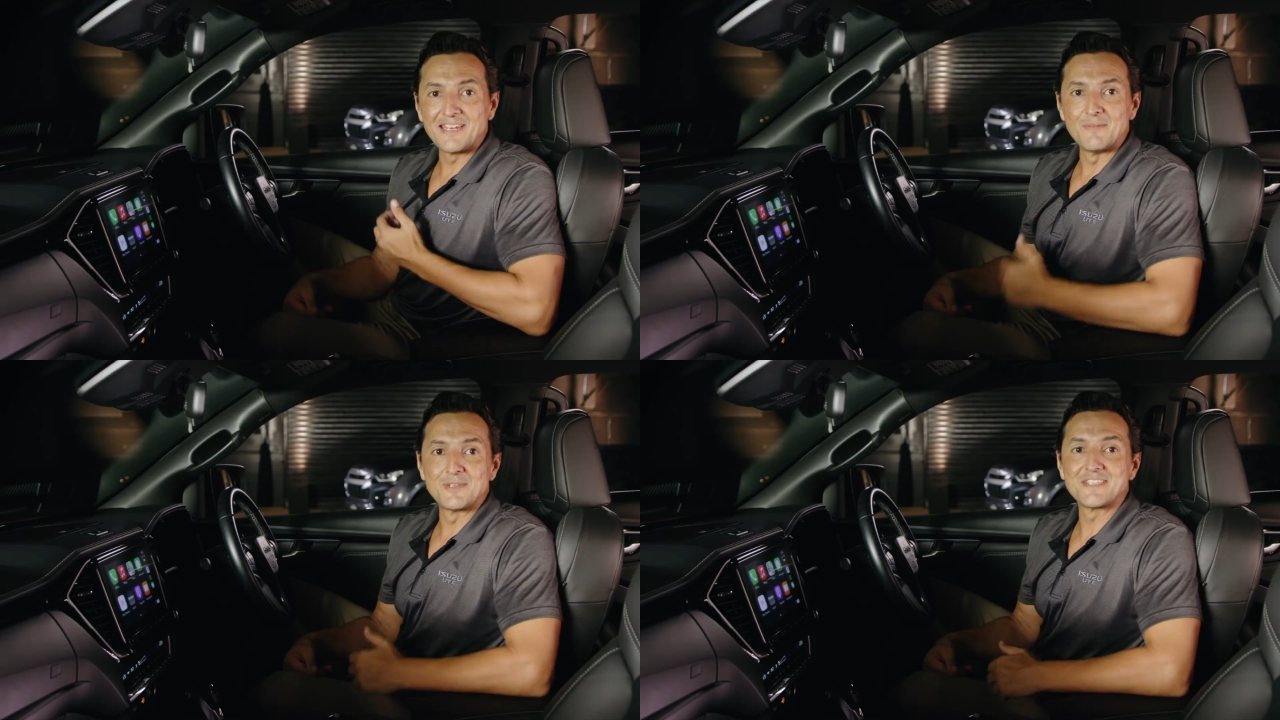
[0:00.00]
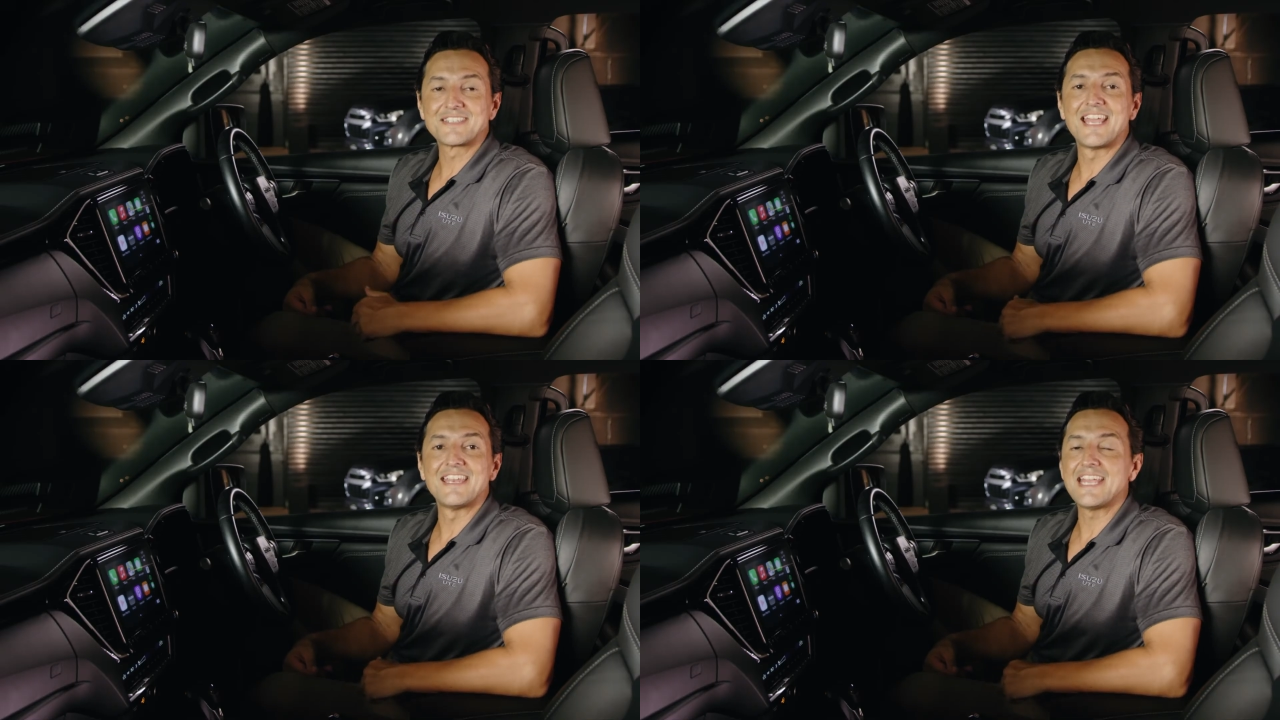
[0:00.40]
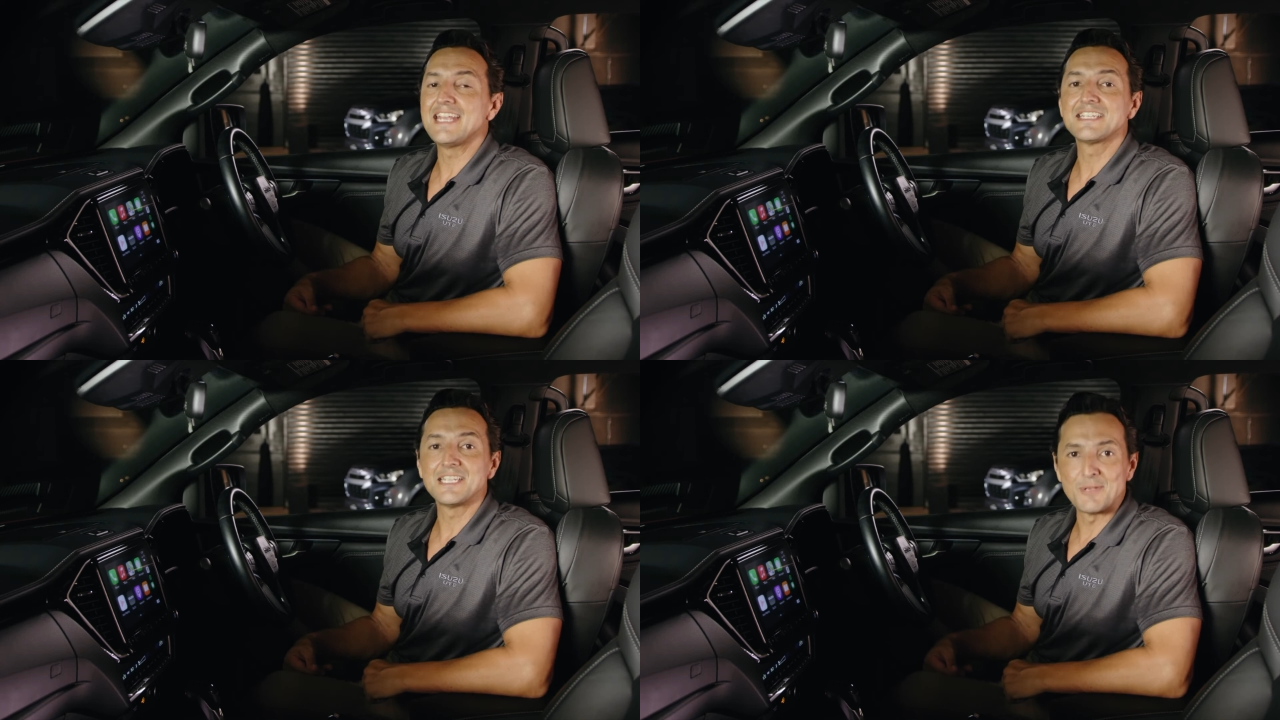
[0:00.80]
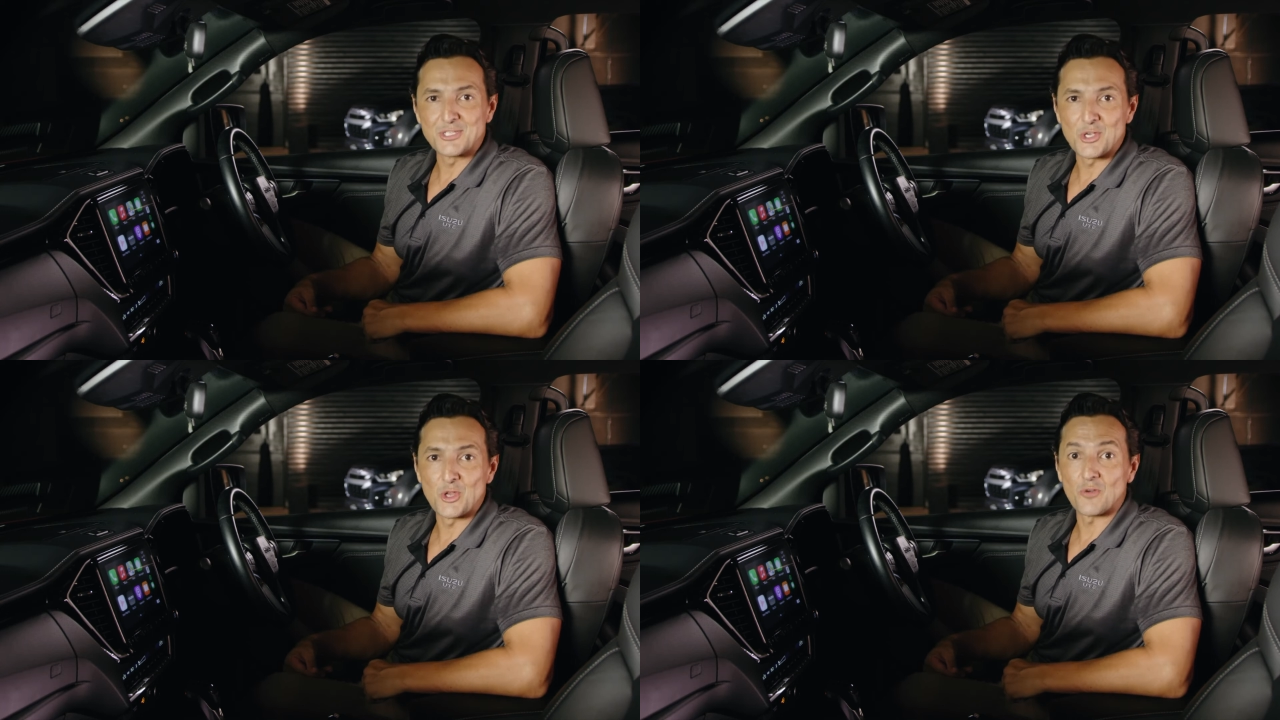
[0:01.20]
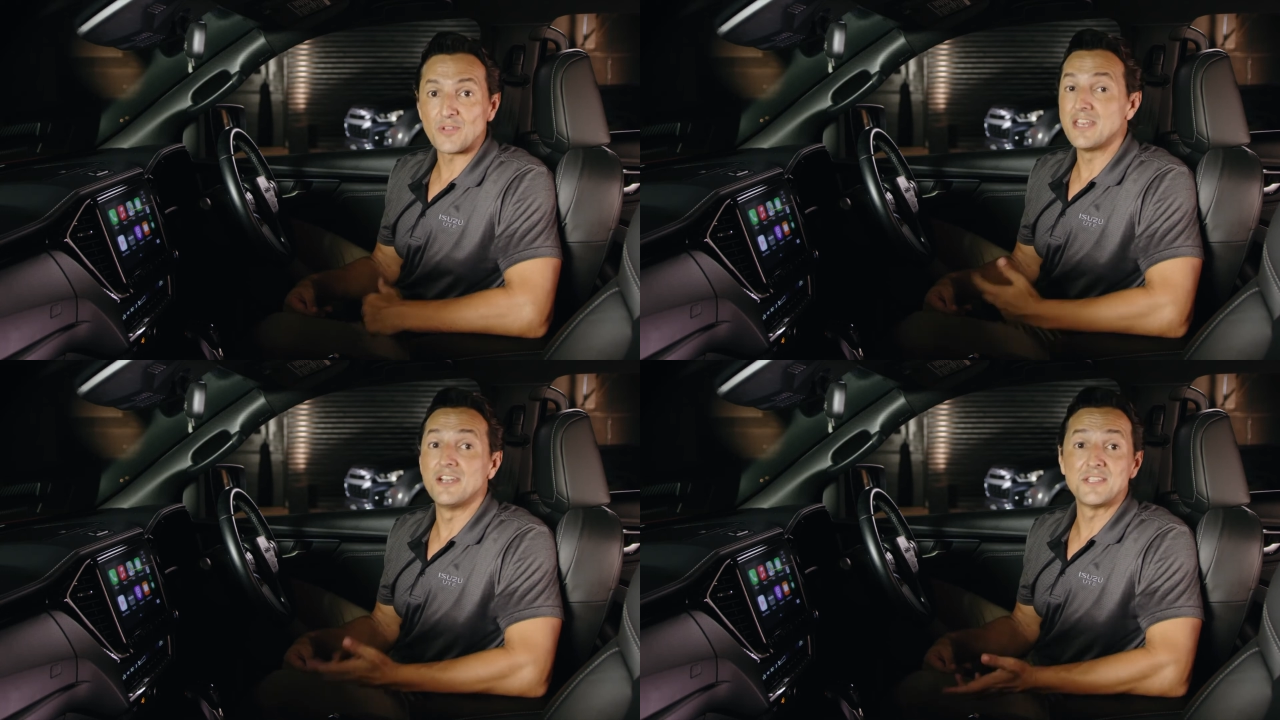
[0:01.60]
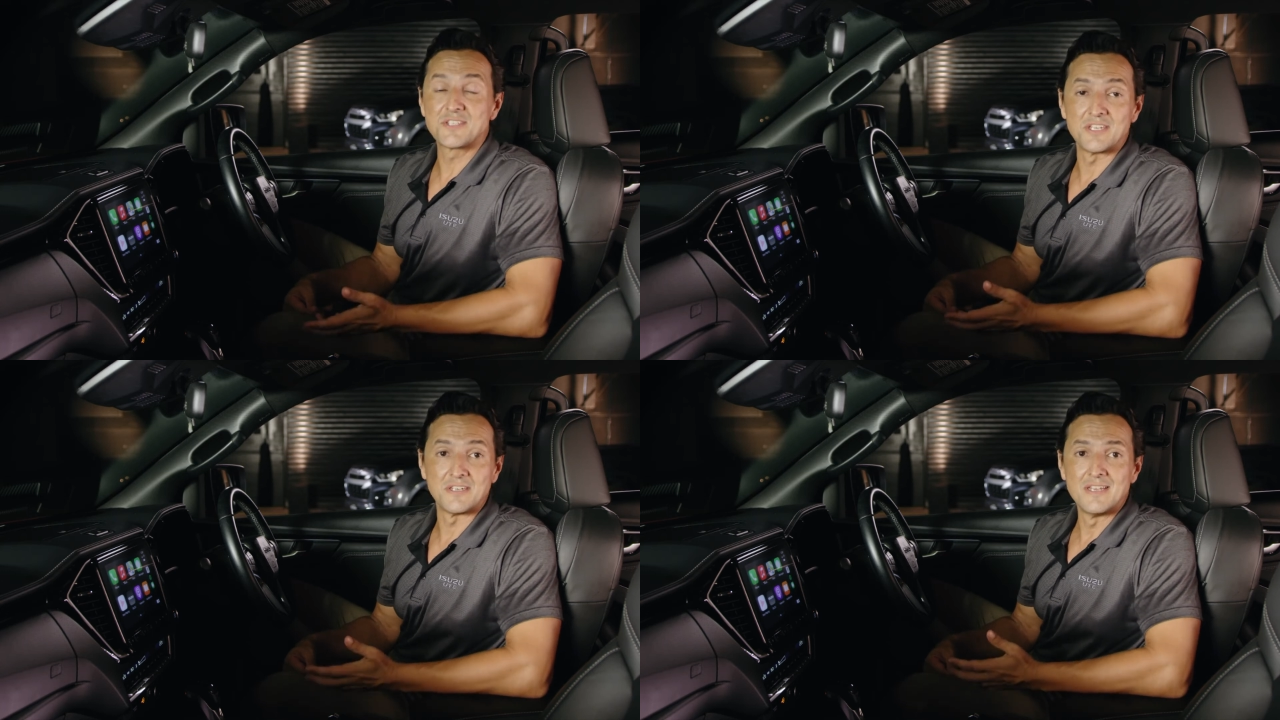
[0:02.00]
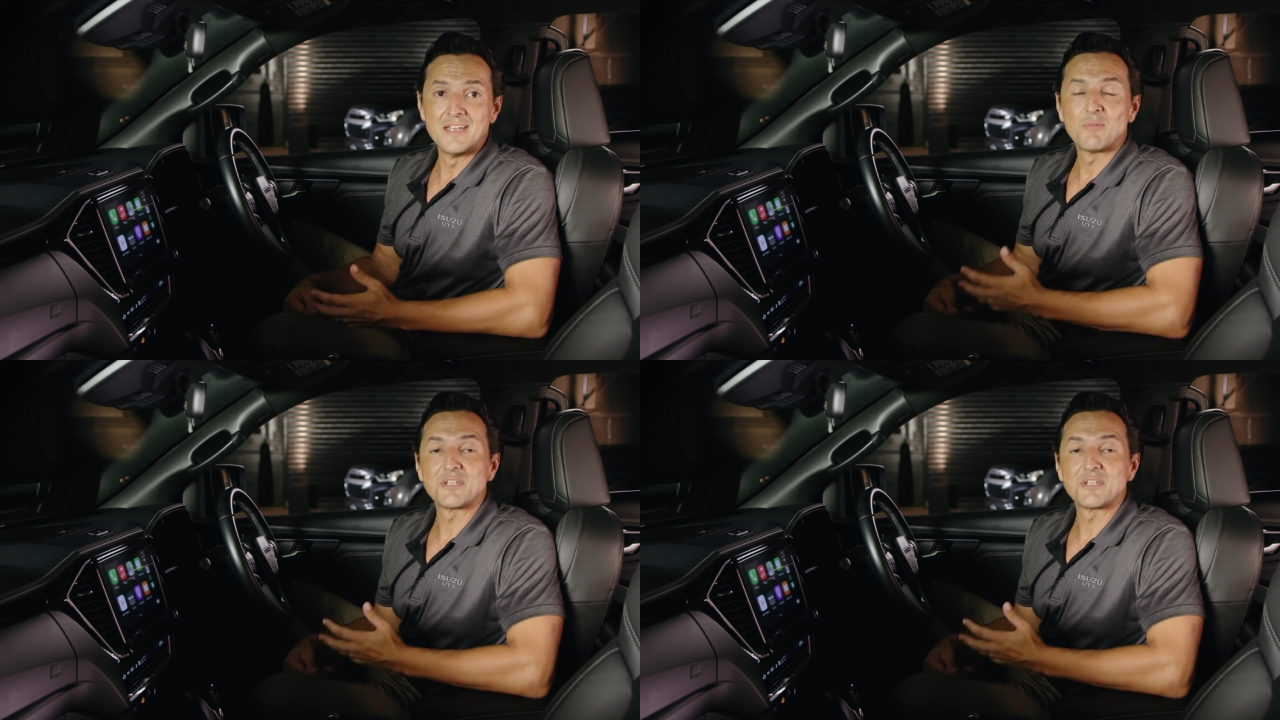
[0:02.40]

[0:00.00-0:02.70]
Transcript: limiters can easily be turned off in an instant by